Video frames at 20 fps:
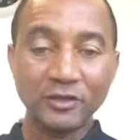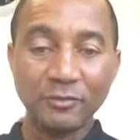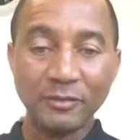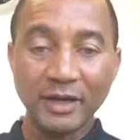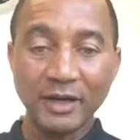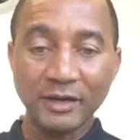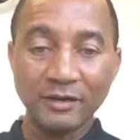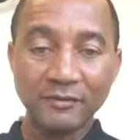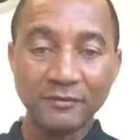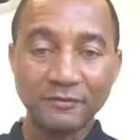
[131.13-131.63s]

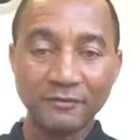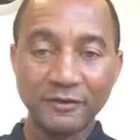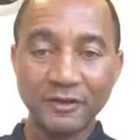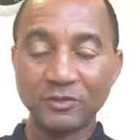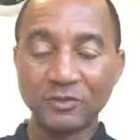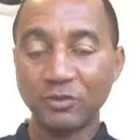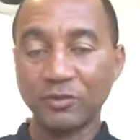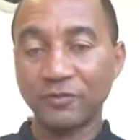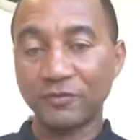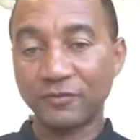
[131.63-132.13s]
my
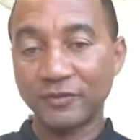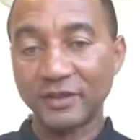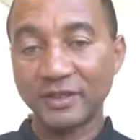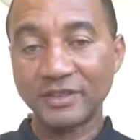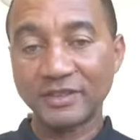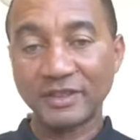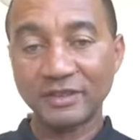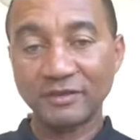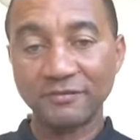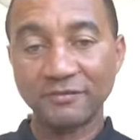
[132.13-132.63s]
Facebook
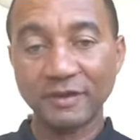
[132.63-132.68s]
friends and